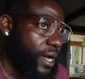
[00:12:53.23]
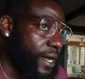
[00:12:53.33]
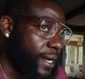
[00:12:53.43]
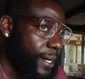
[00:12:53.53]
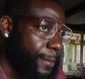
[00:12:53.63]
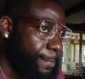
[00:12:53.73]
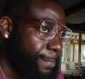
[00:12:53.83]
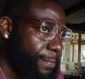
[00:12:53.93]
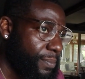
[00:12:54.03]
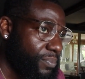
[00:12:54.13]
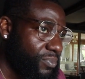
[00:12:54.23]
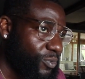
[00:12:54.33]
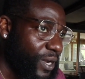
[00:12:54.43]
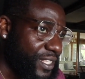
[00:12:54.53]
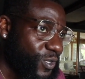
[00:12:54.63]

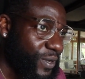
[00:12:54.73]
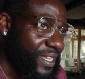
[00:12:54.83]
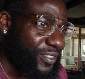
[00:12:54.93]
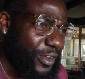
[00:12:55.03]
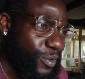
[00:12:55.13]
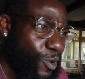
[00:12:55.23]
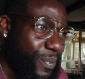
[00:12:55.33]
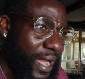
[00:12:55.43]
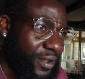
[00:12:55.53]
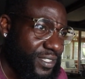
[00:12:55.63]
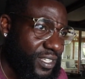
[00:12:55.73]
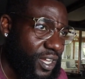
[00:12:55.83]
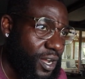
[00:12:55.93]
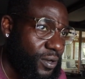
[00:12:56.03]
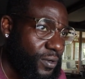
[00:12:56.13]
20-30 more pounds to
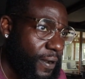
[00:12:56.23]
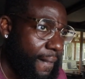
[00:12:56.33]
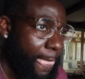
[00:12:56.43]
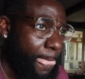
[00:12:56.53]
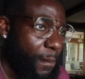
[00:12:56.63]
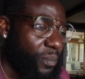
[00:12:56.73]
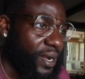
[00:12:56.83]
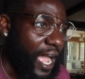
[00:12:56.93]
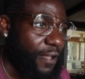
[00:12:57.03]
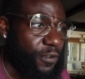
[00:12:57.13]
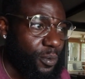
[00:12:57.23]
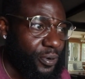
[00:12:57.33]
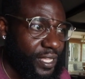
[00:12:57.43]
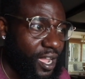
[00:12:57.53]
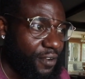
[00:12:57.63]
go, but I feel
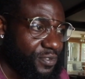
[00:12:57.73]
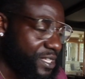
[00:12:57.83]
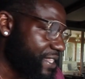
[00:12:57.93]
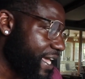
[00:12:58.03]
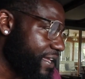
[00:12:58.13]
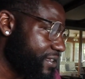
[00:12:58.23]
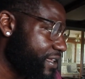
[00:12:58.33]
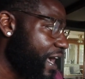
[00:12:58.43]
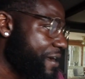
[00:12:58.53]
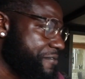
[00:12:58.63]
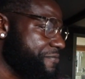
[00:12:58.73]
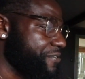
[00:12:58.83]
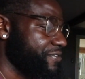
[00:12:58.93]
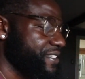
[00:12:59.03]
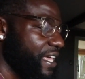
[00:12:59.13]
pretty confident that I've
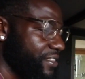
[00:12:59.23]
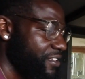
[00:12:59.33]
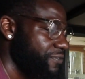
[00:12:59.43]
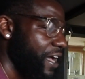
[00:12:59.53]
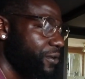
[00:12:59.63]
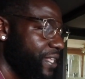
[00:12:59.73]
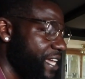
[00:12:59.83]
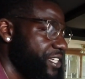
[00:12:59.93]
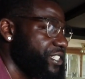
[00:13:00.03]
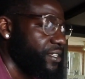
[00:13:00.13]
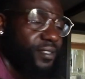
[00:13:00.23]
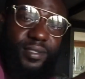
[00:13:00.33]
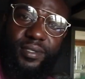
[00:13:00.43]
set the foundation